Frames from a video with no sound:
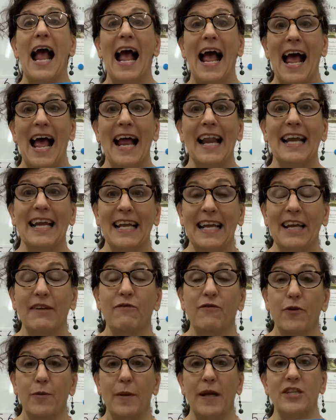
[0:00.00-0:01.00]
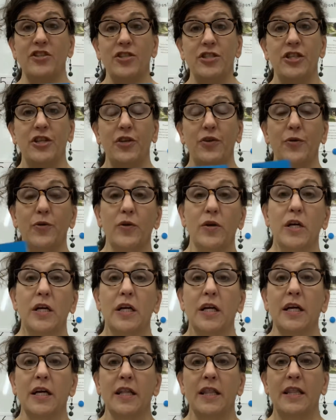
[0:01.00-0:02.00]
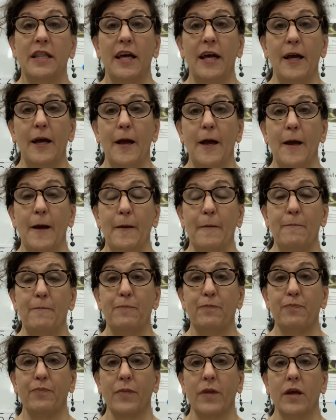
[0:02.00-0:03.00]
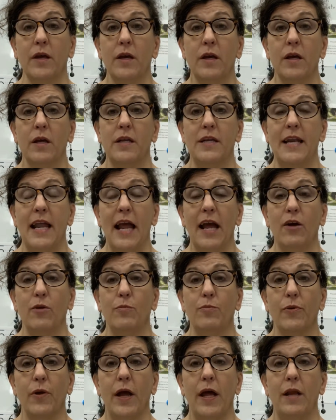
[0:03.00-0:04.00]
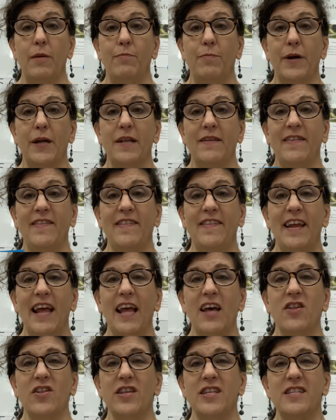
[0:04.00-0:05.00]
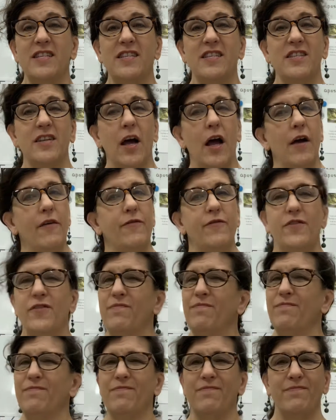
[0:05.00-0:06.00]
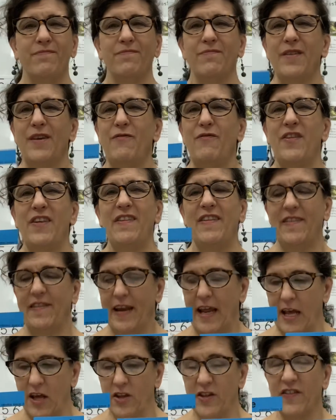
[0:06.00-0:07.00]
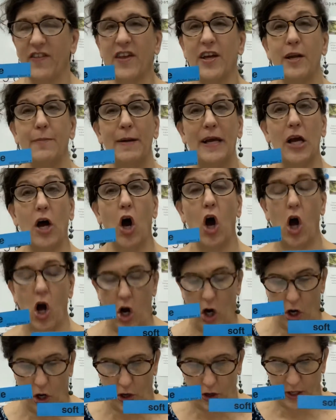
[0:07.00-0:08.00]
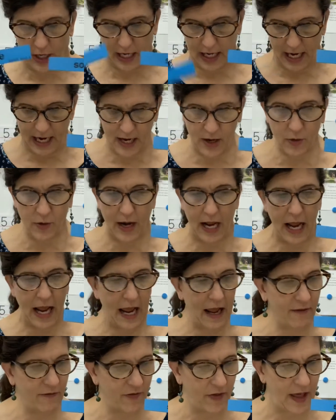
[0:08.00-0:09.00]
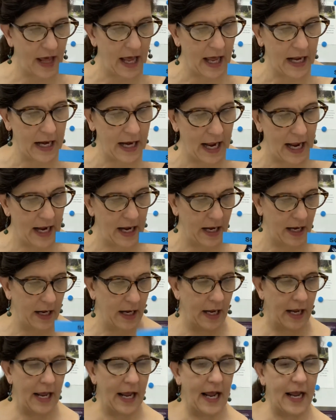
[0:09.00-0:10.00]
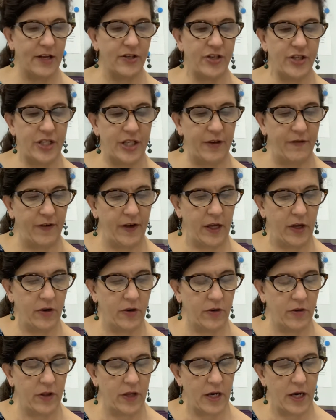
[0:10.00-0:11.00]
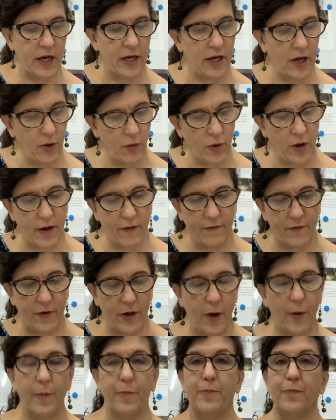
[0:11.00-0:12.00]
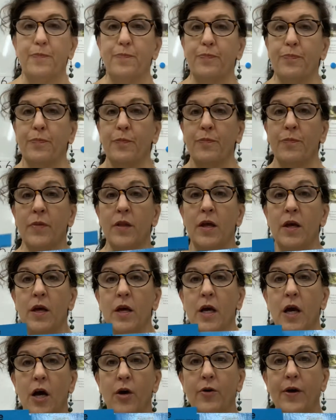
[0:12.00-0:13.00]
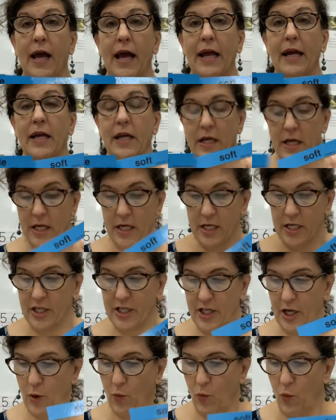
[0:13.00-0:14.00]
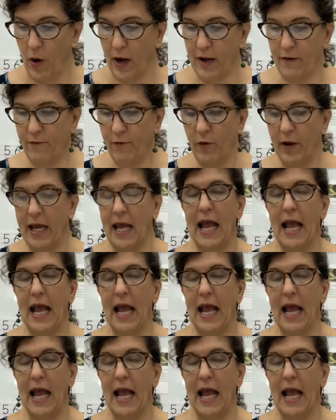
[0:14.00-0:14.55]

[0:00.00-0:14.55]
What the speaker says: adding information to the noun bread, but stale and soft, if it's stale, it's going to be hard, and I don't have that adjective here that I know of. Nope. Okay. So what if